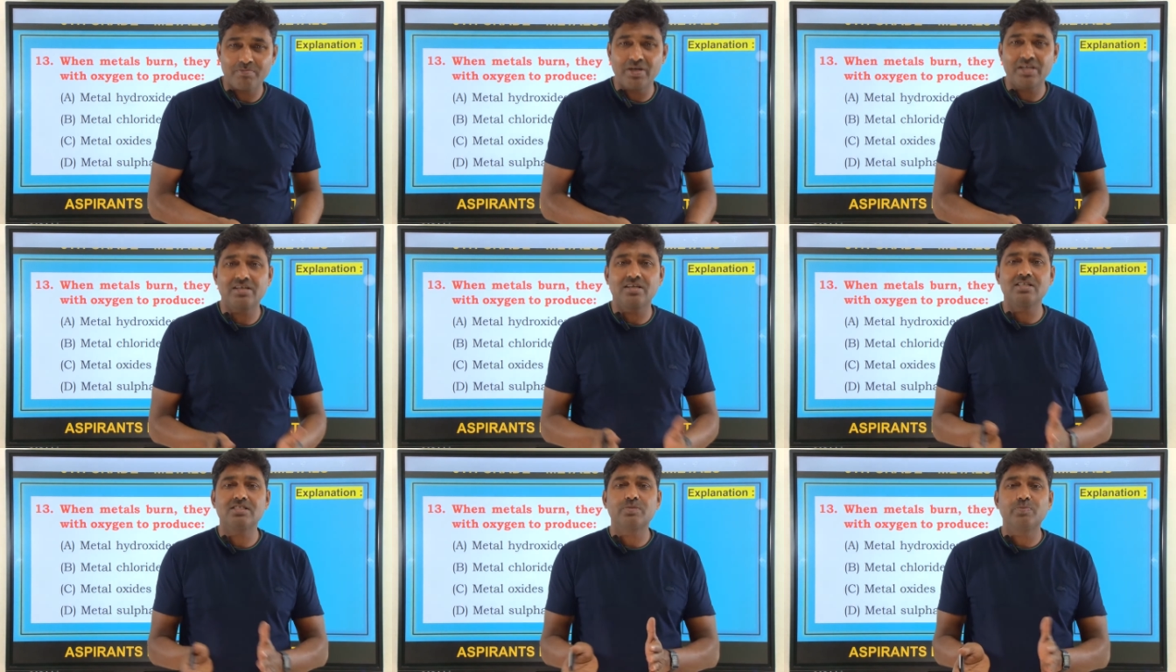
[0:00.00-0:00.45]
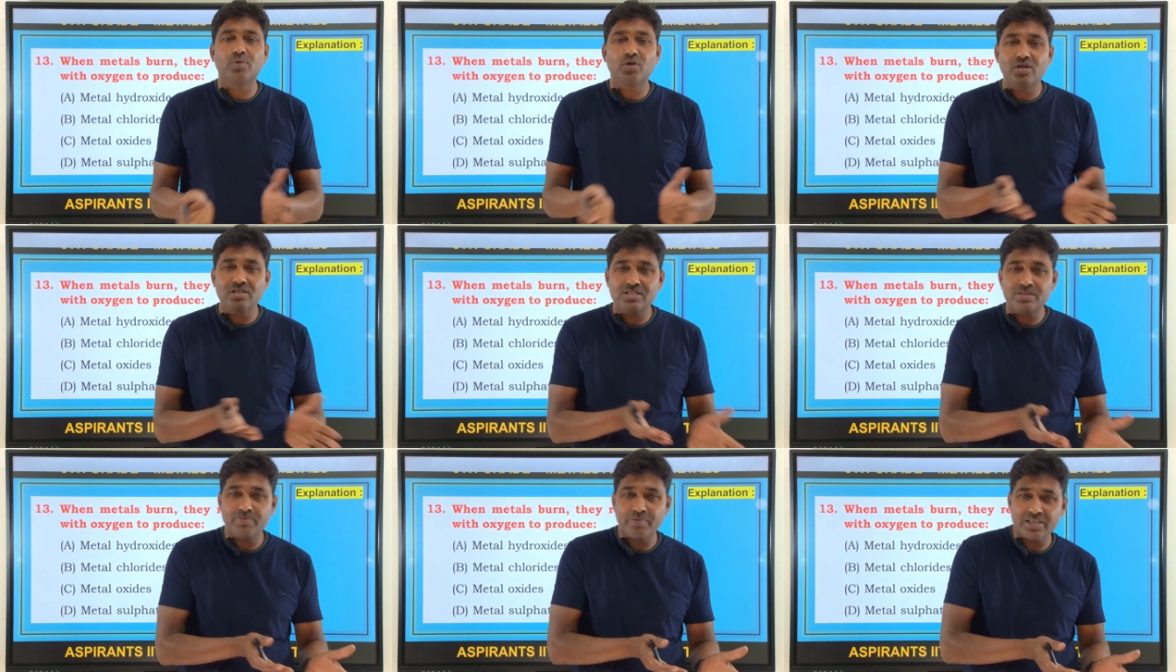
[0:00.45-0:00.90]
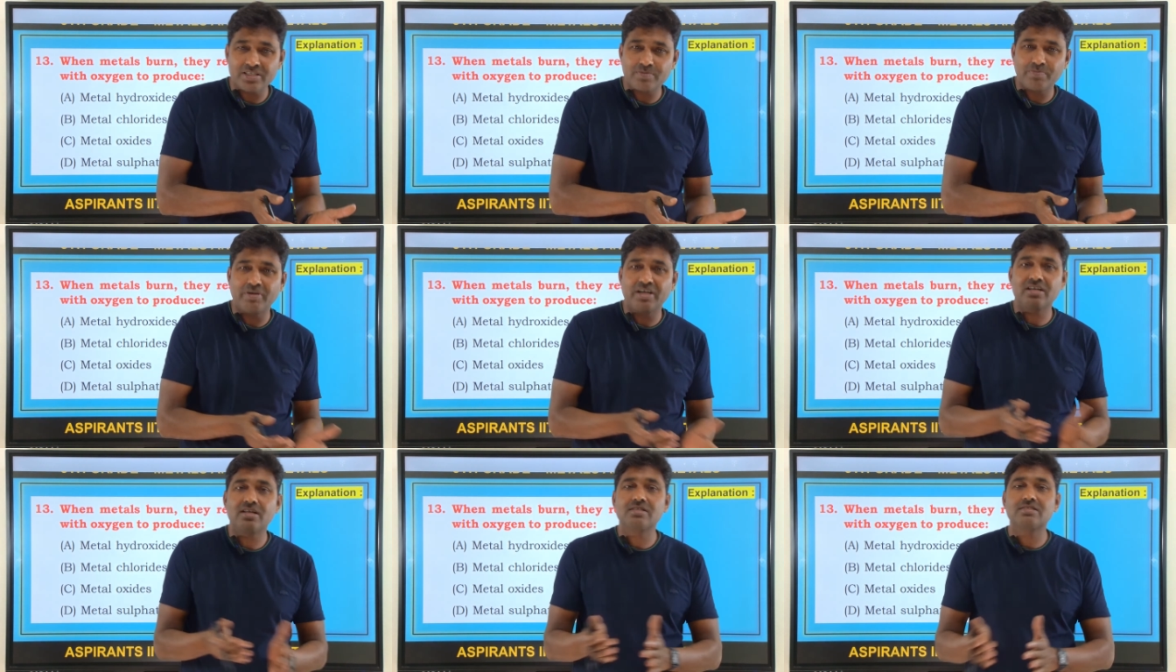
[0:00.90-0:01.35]
Metals burns means
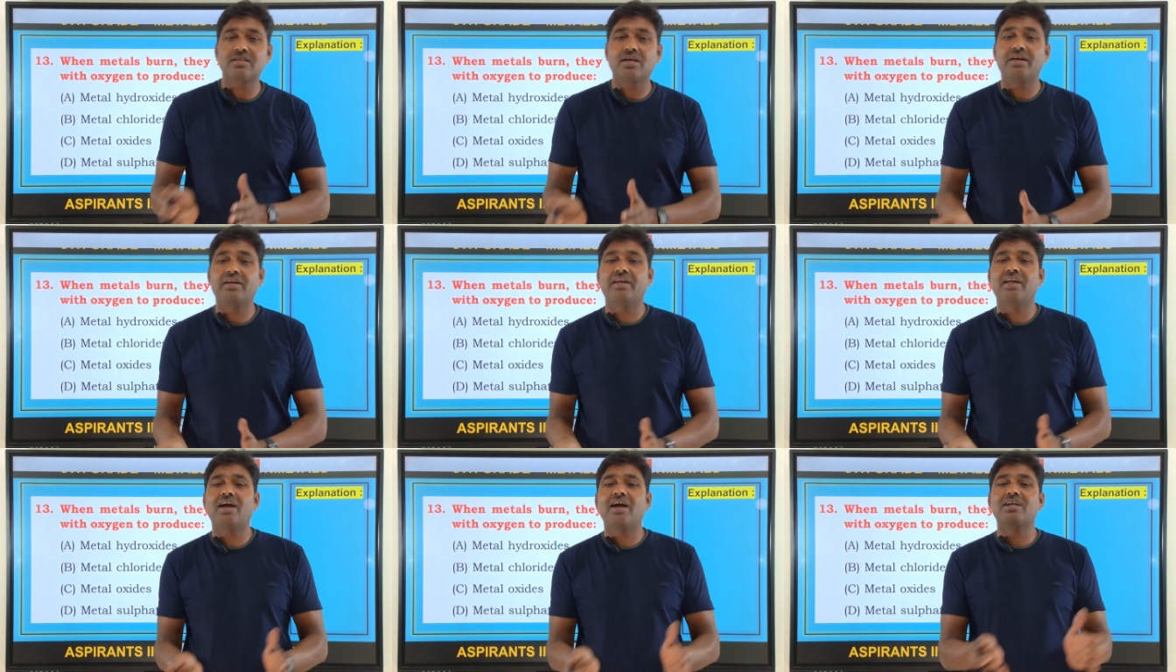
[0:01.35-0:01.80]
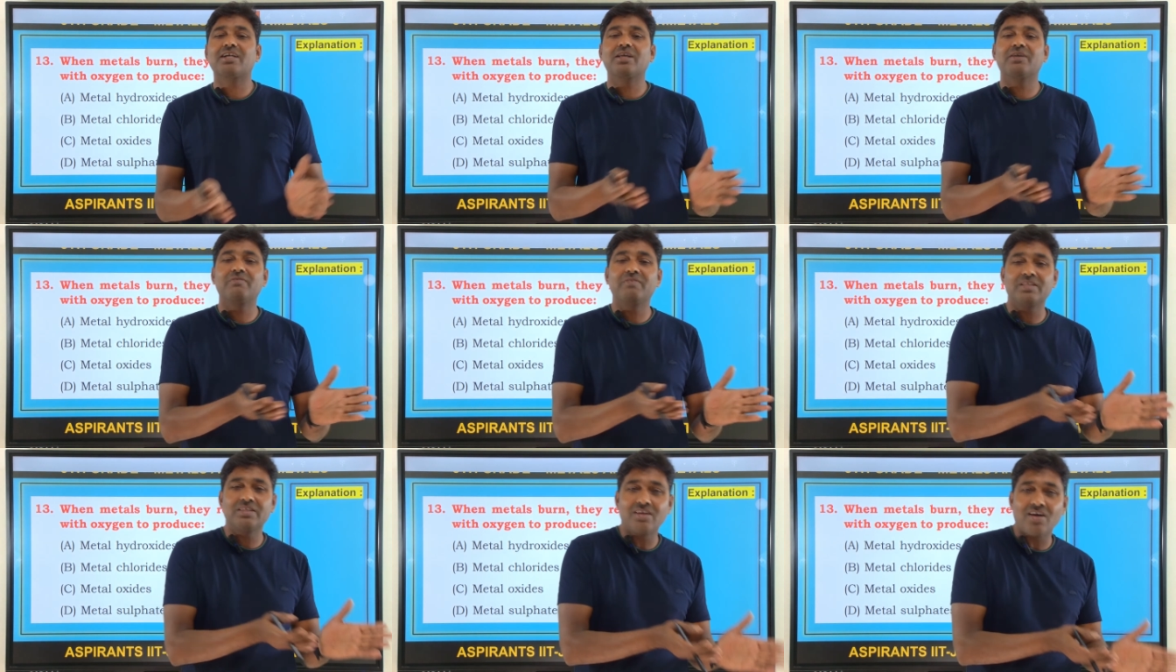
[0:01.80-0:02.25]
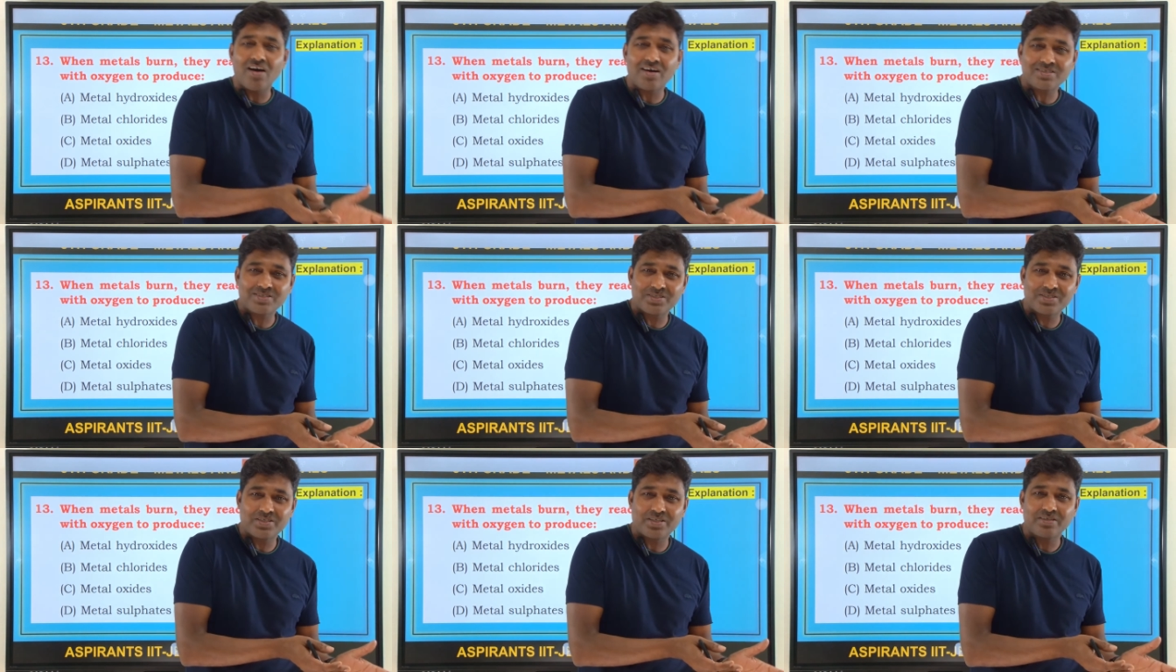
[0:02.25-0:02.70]
metals are reacting with the
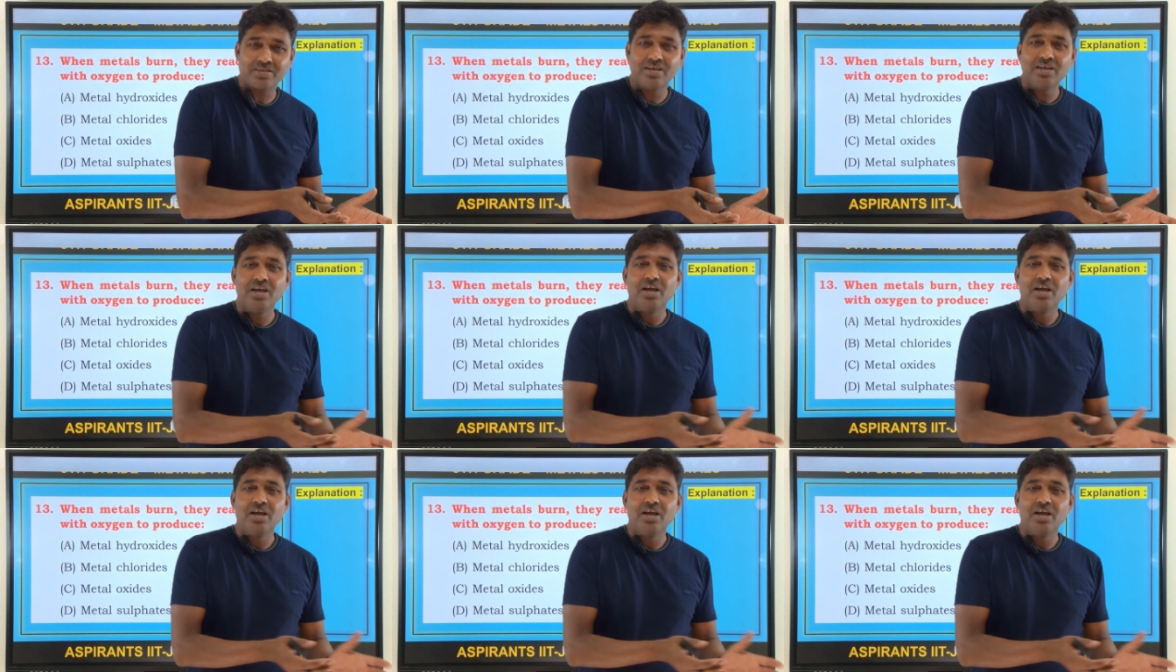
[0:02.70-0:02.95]
oxygen.